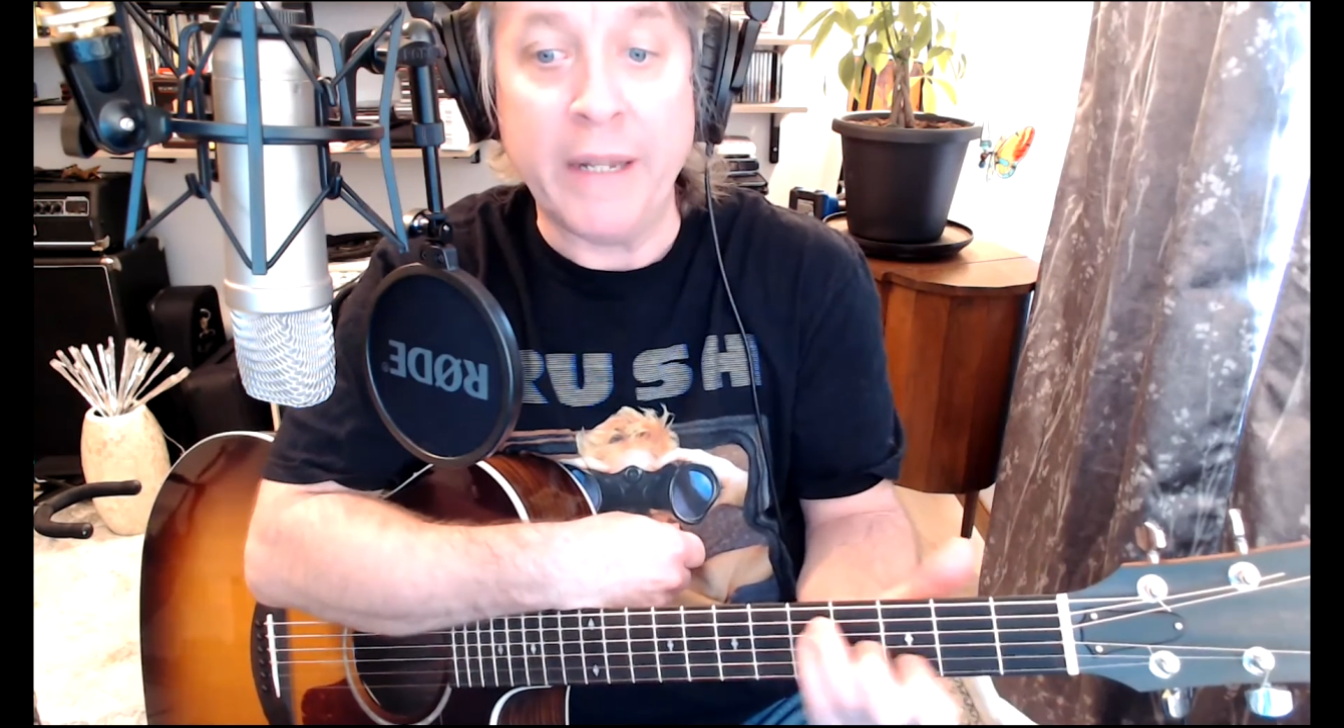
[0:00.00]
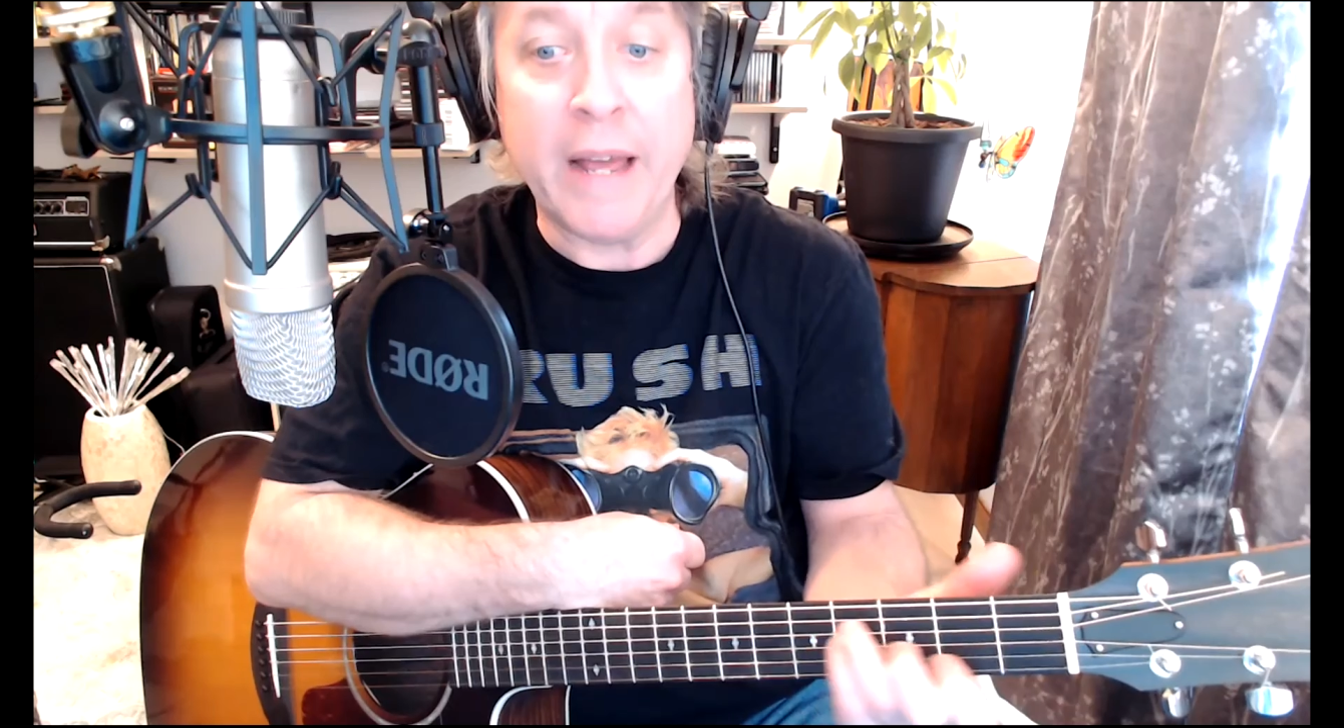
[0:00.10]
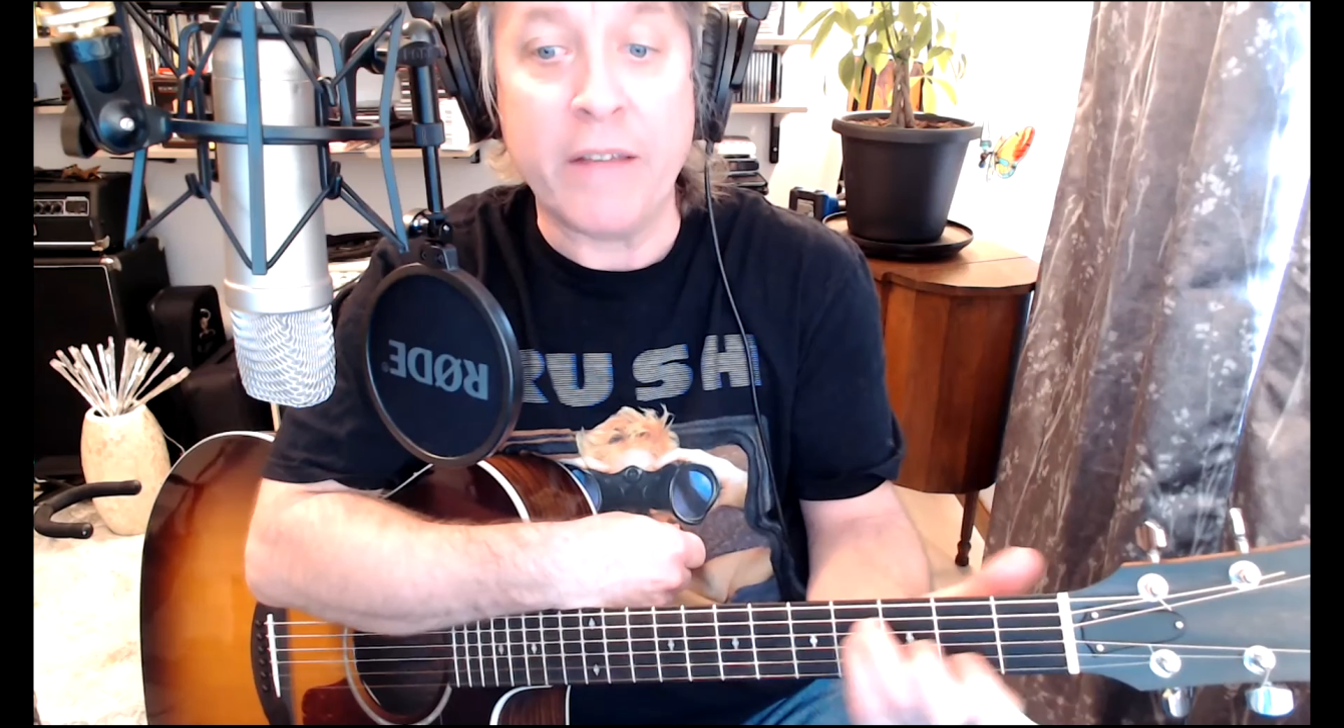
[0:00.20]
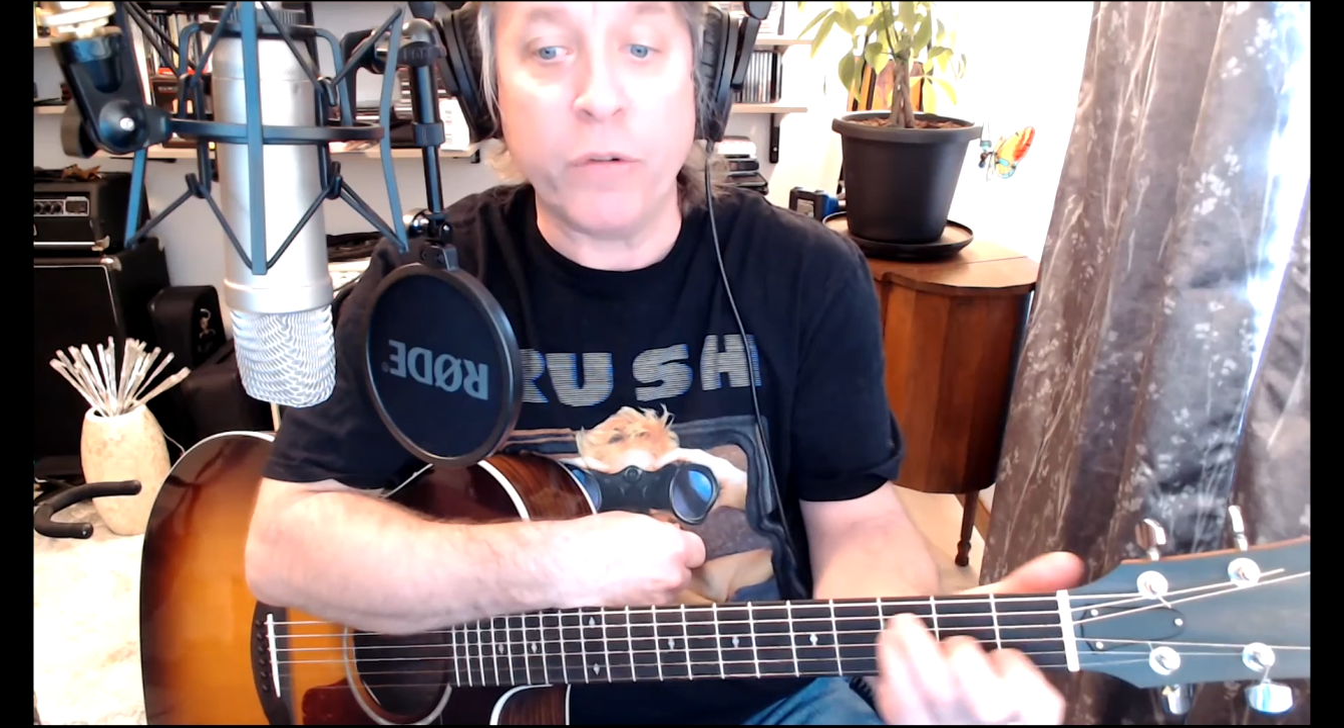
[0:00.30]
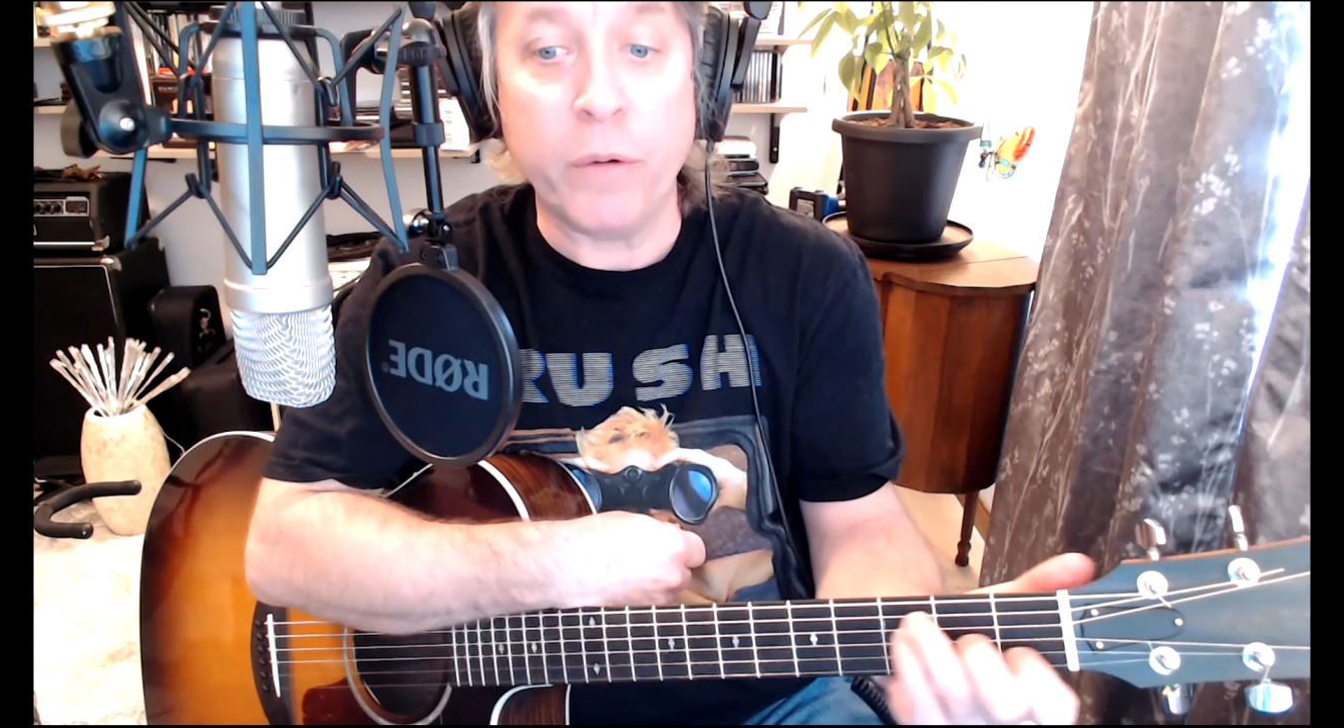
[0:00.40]

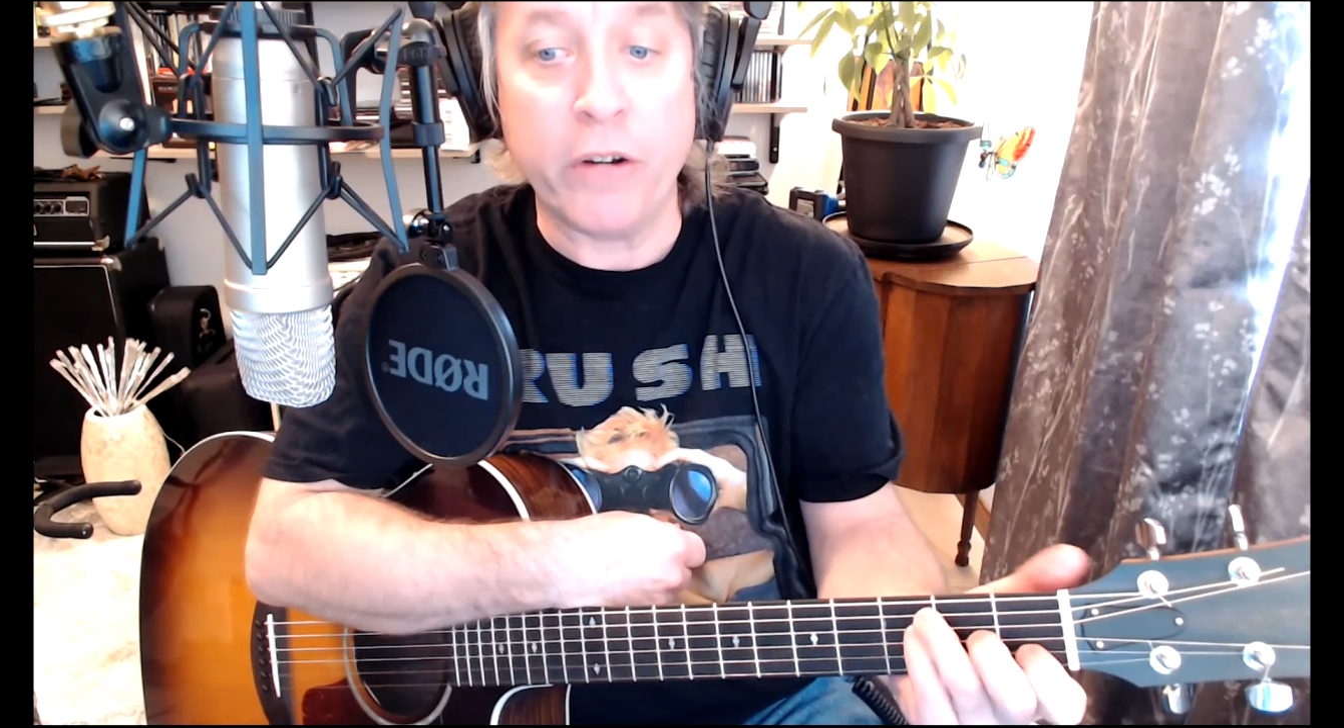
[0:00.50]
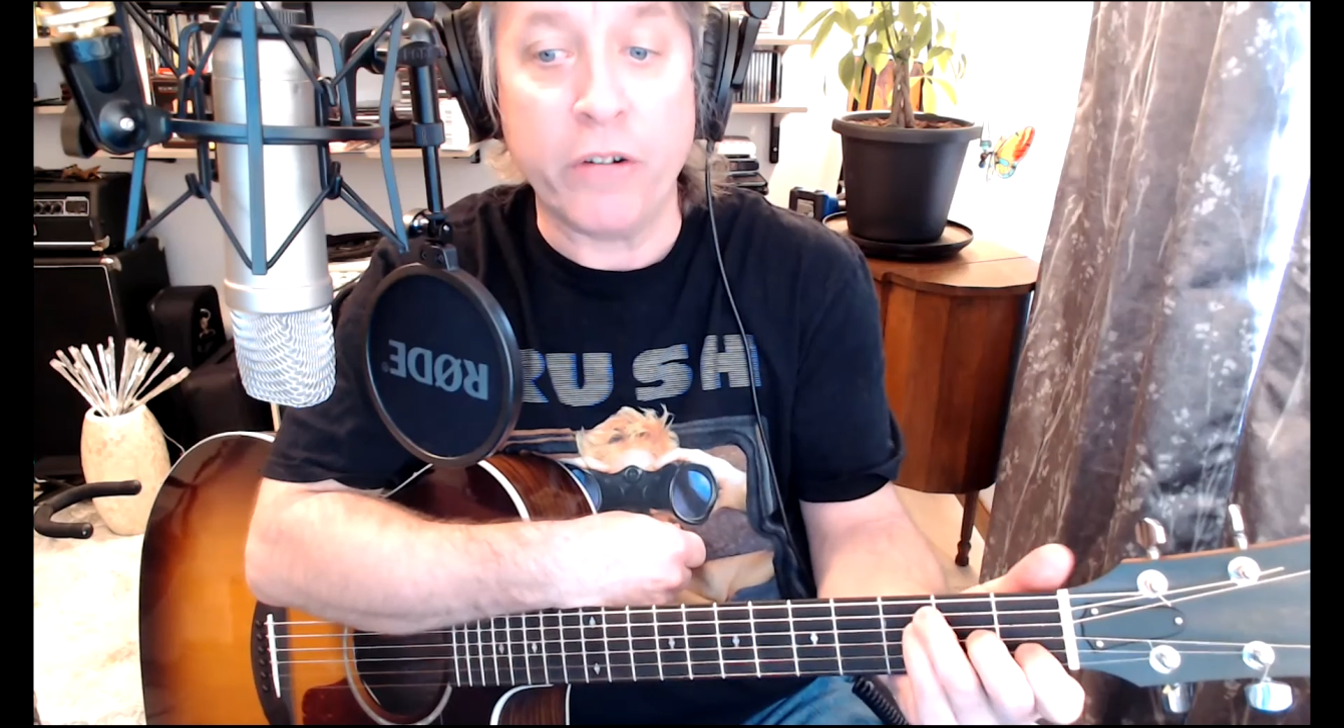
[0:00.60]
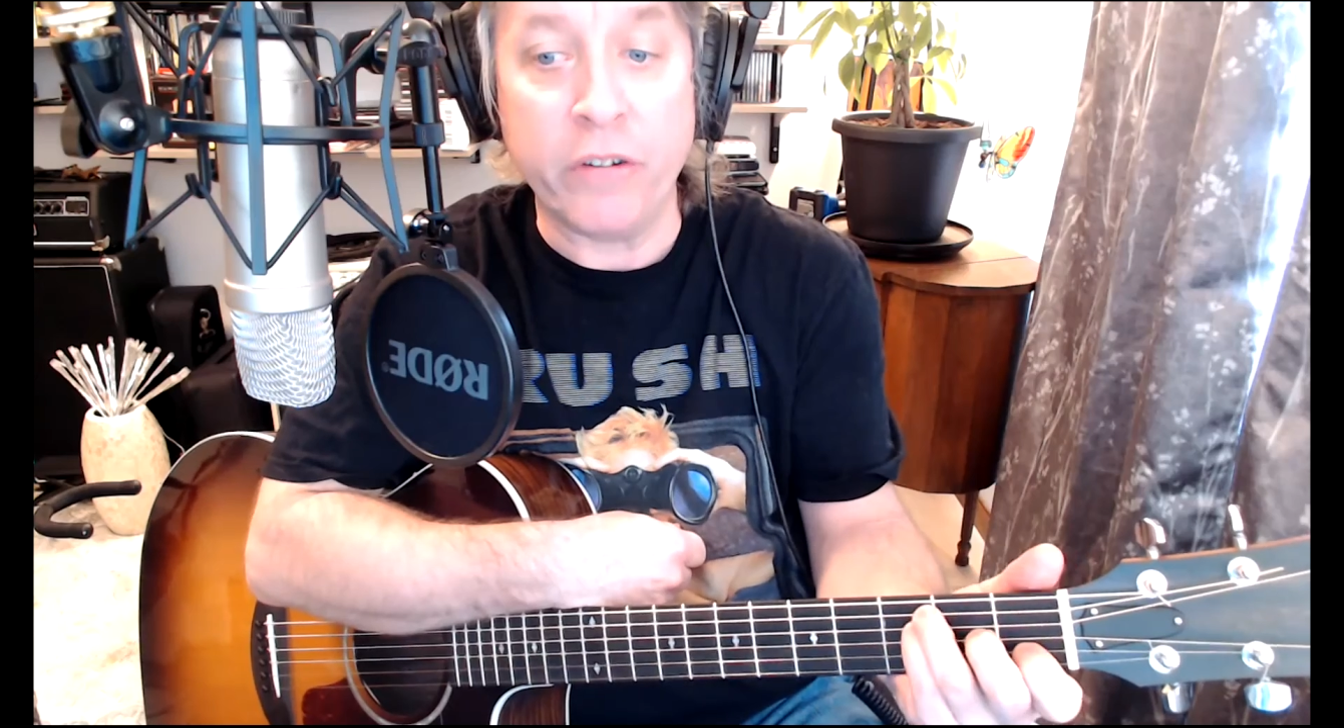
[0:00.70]
that direction,